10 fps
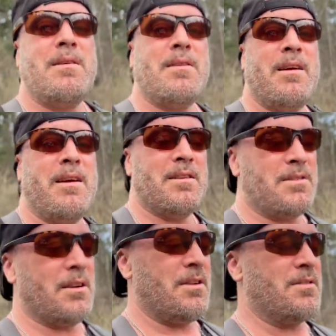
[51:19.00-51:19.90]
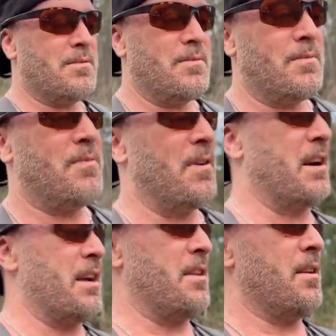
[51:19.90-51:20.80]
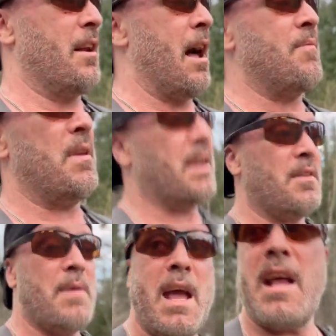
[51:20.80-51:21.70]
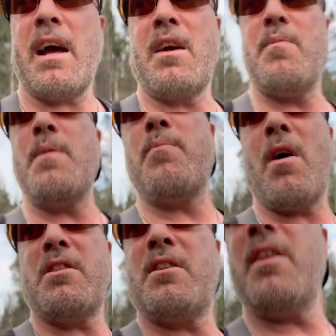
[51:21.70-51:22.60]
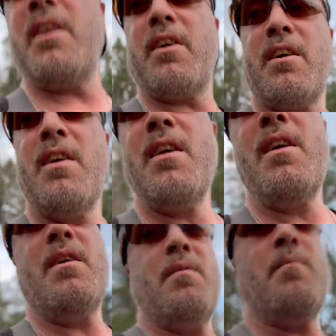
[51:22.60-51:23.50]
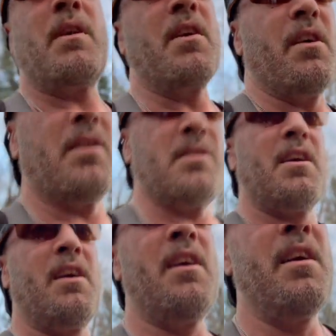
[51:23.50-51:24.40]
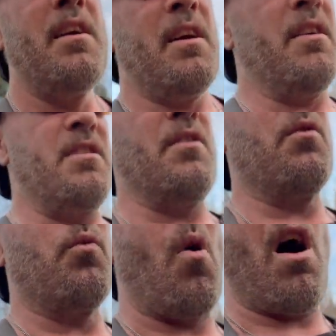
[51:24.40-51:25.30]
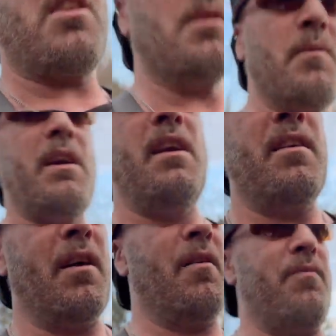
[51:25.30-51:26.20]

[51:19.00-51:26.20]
And she's freaking, and I'm thinking, man, I could be busted here because if she was watching me up,